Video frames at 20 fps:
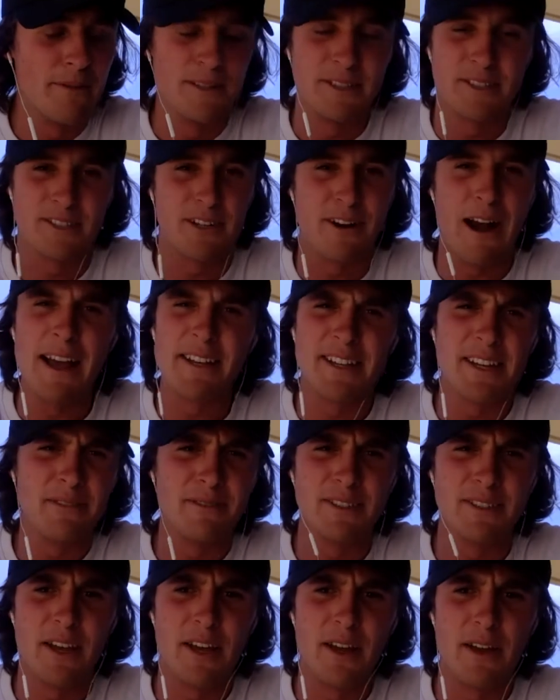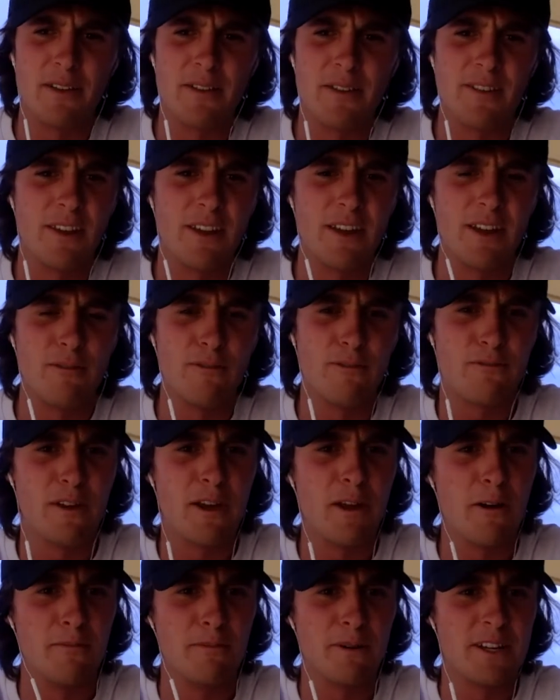crazy. It was the
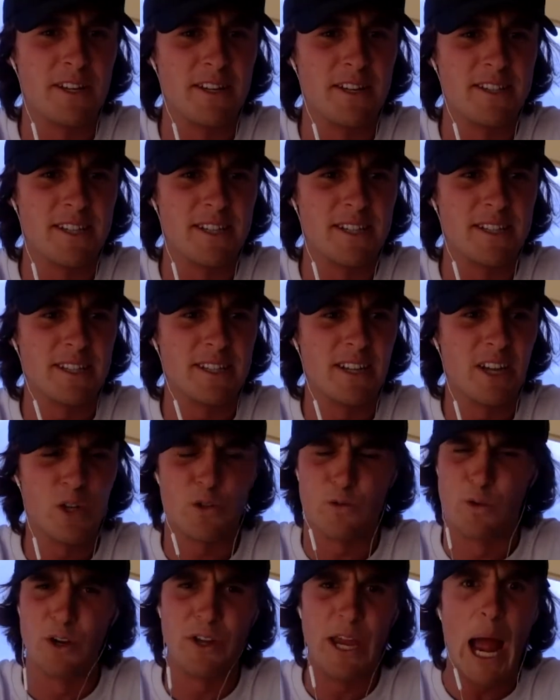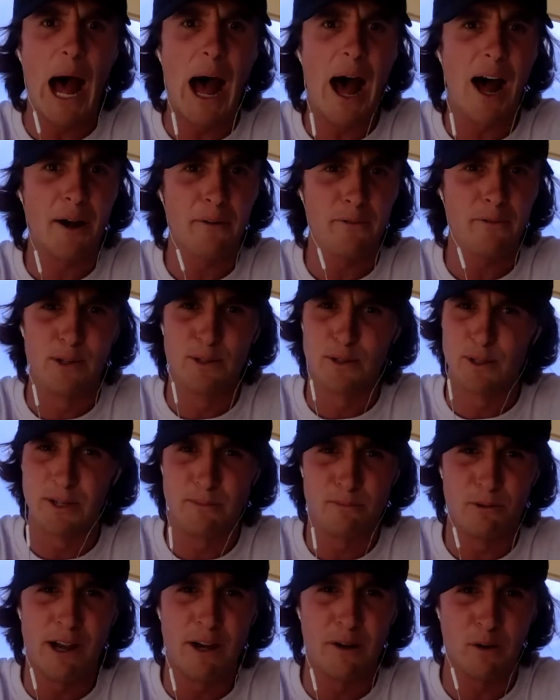field, because it's really hard. It feels like you're
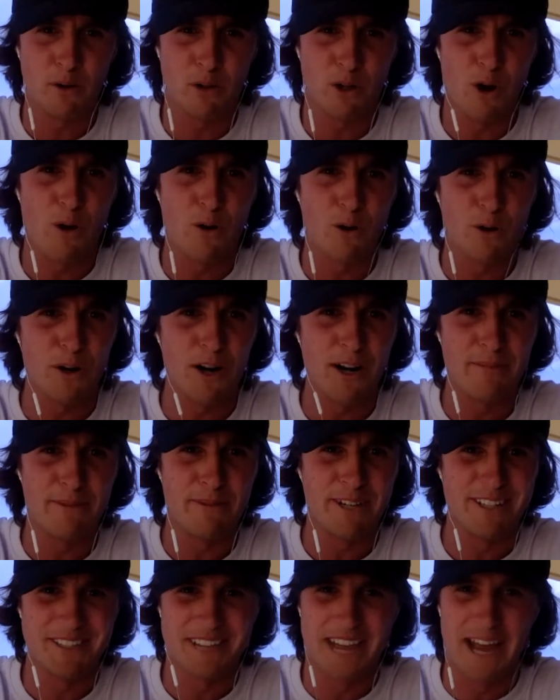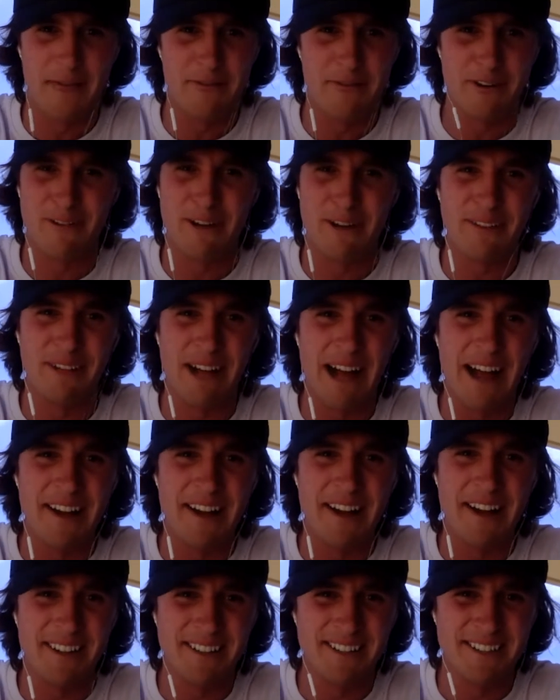playing on concrete because they haven't relayed
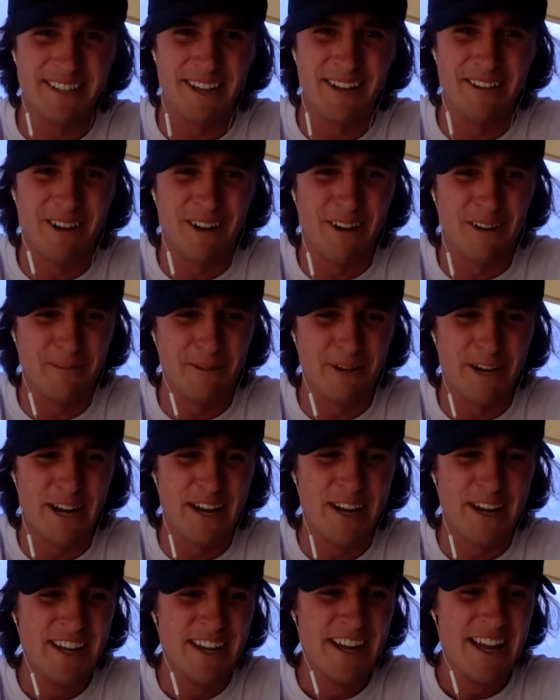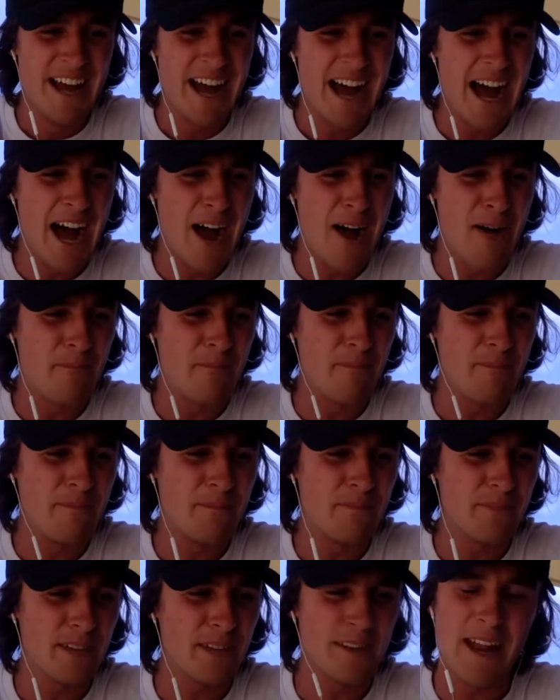it in so long. But
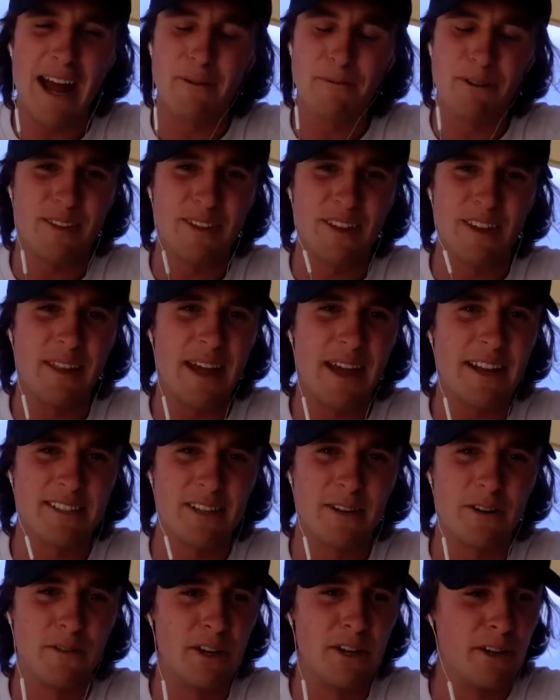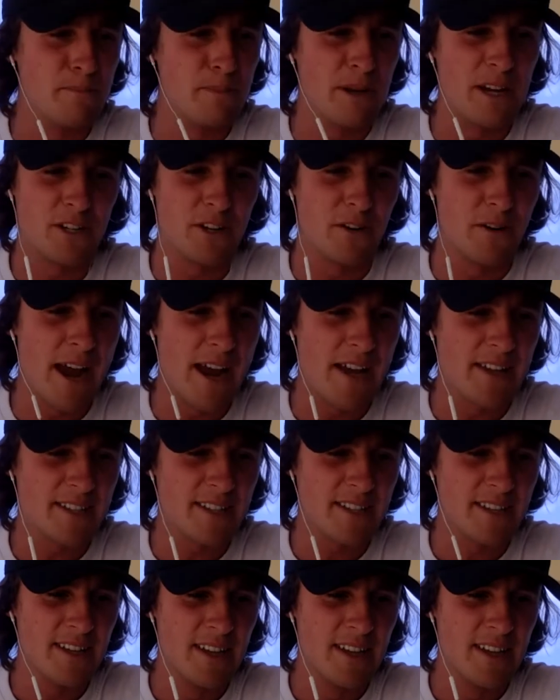no, with it, that's a really picturesque